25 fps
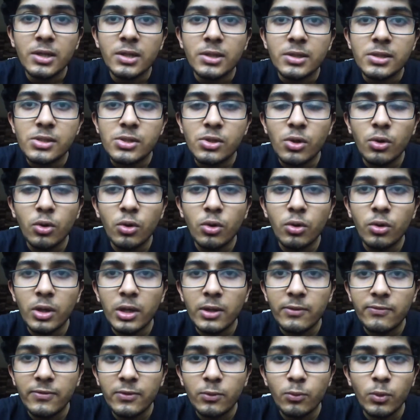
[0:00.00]
So
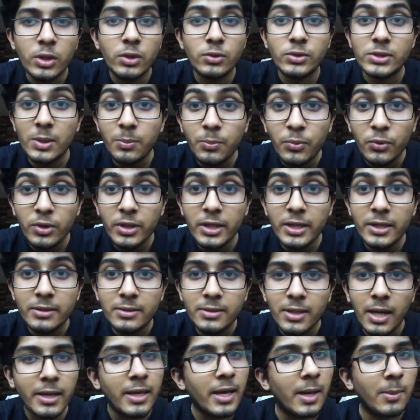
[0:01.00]
if you want to support it,
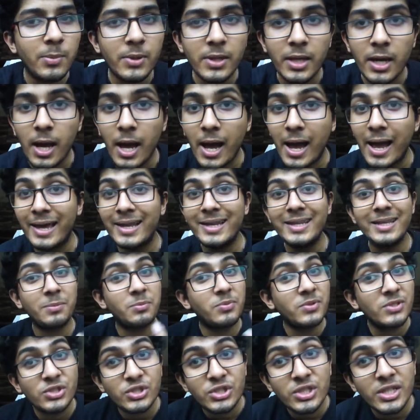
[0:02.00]
I highly
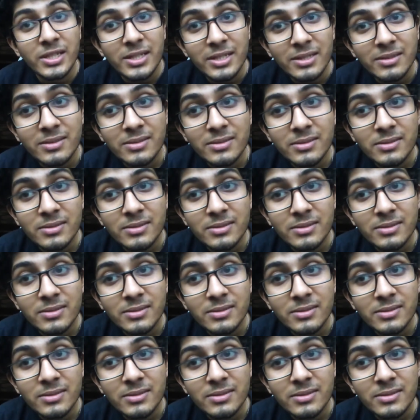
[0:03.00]
appreciate it.